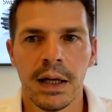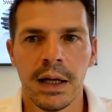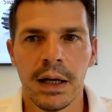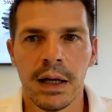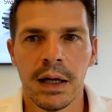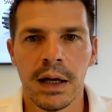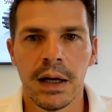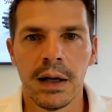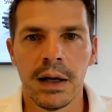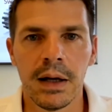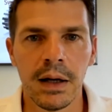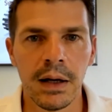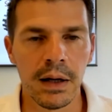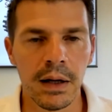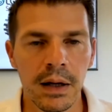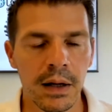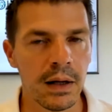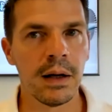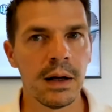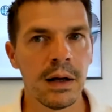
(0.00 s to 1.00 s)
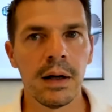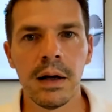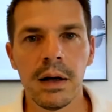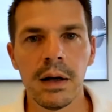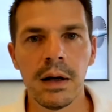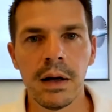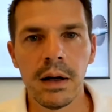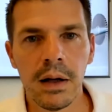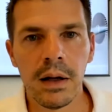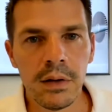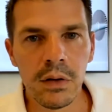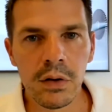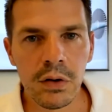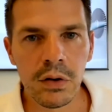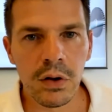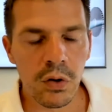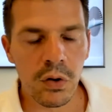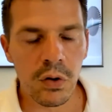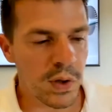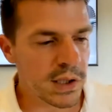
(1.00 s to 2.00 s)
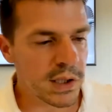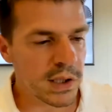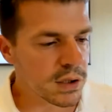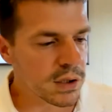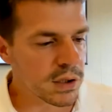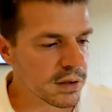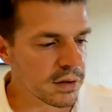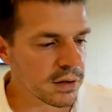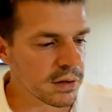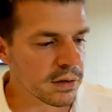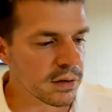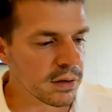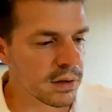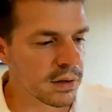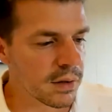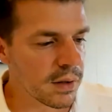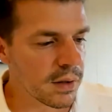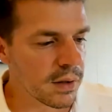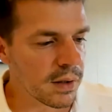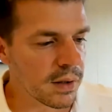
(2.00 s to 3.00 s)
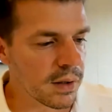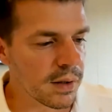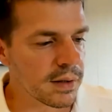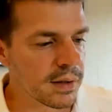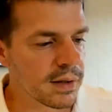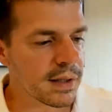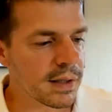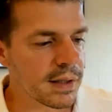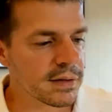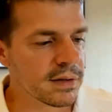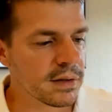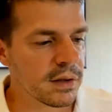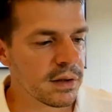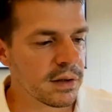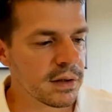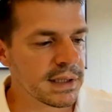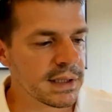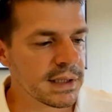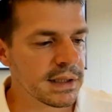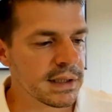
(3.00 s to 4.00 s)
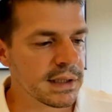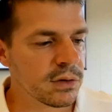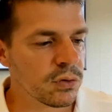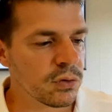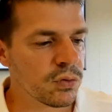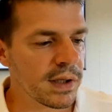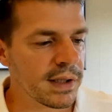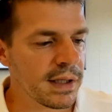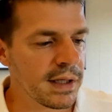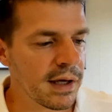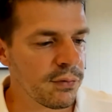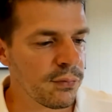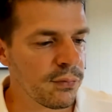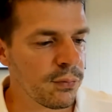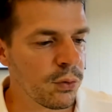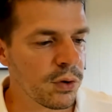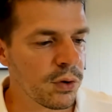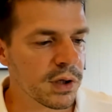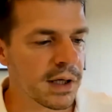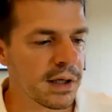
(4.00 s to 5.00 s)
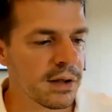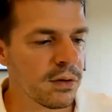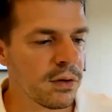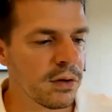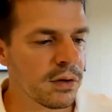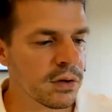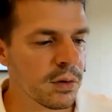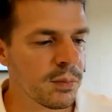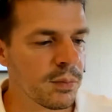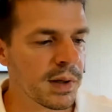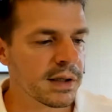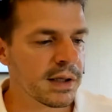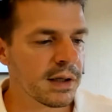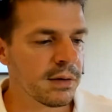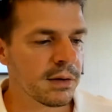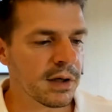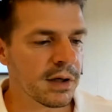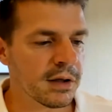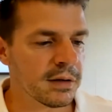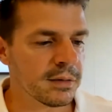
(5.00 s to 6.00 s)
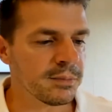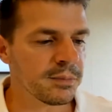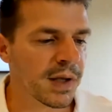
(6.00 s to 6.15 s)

Another question: does the 1620F work in other material?